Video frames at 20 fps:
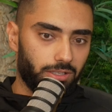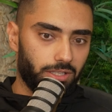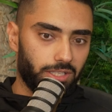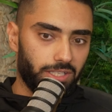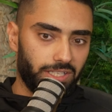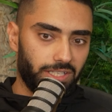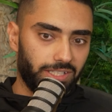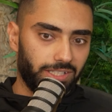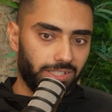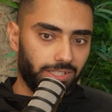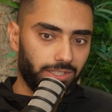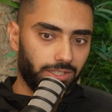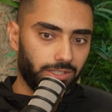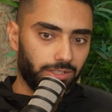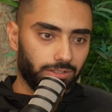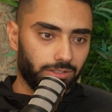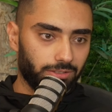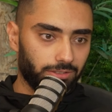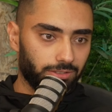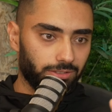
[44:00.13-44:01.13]
The
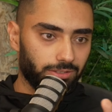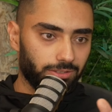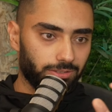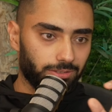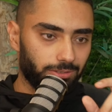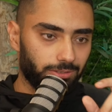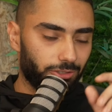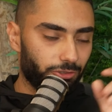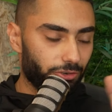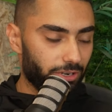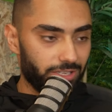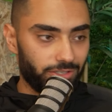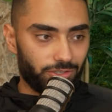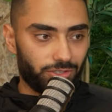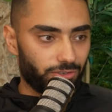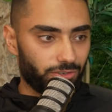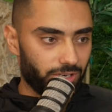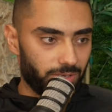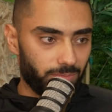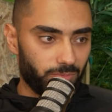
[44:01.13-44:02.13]
green
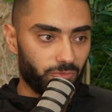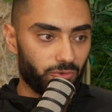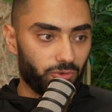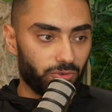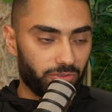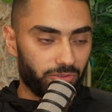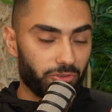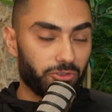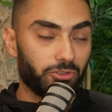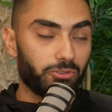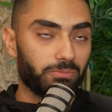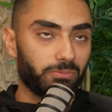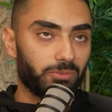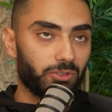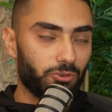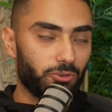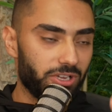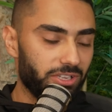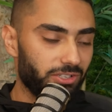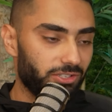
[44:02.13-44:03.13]
screen, the
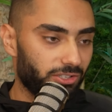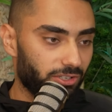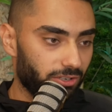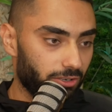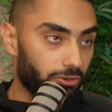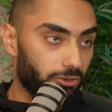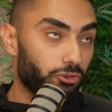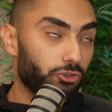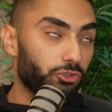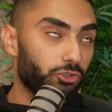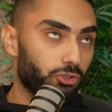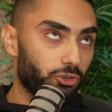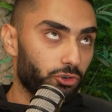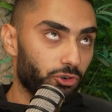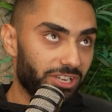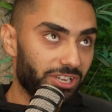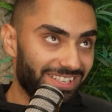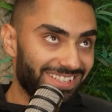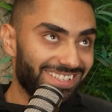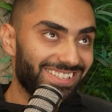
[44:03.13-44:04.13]
green screen,
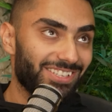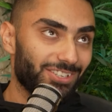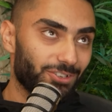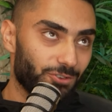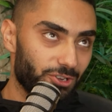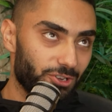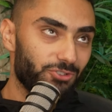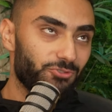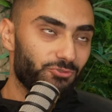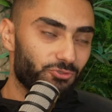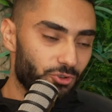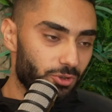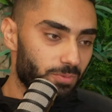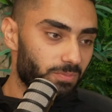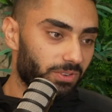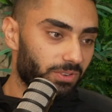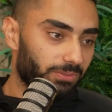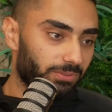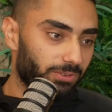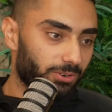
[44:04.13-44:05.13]
green screen
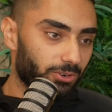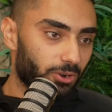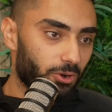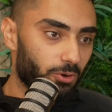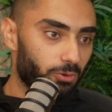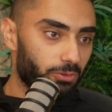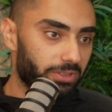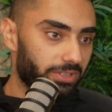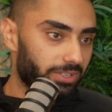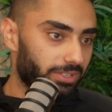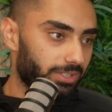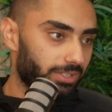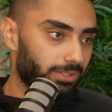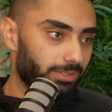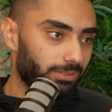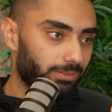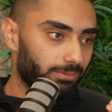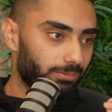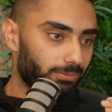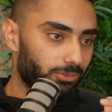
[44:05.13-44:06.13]
room for all the
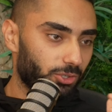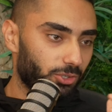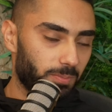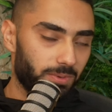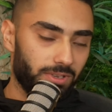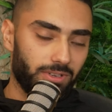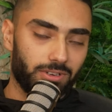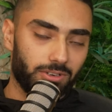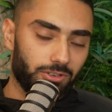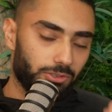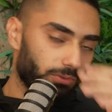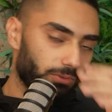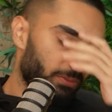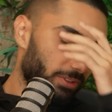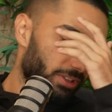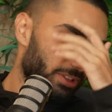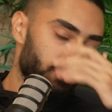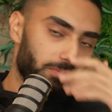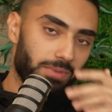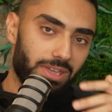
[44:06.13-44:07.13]
speakers with
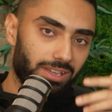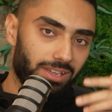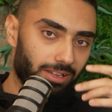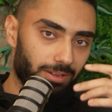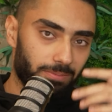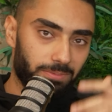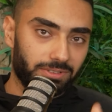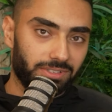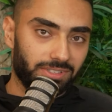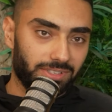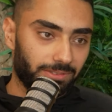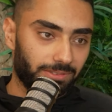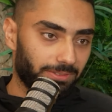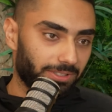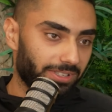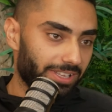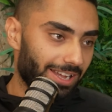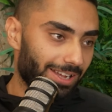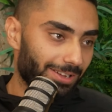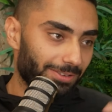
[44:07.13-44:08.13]
like the makeup and stuff
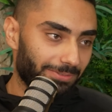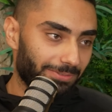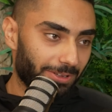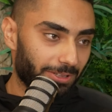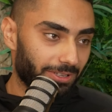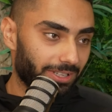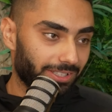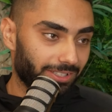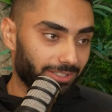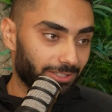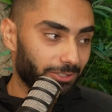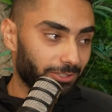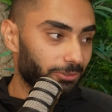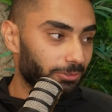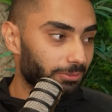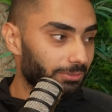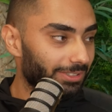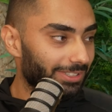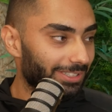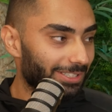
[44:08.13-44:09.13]
like that felt like a
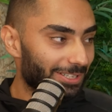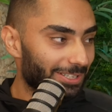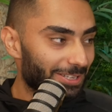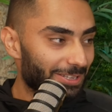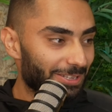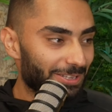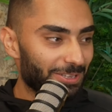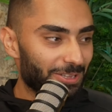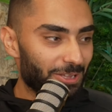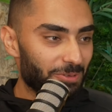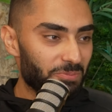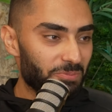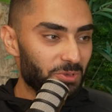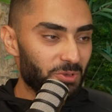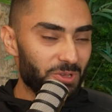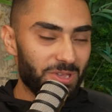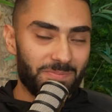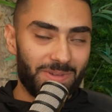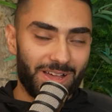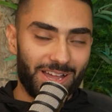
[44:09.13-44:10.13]
little a
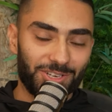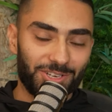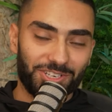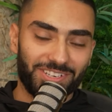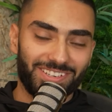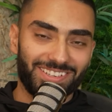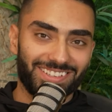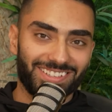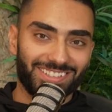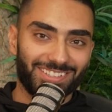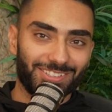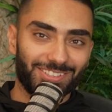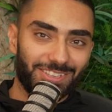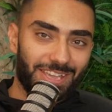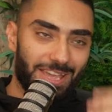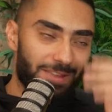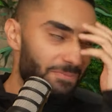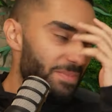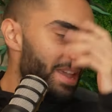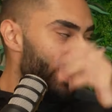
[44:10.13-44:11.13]
beauty pageant getting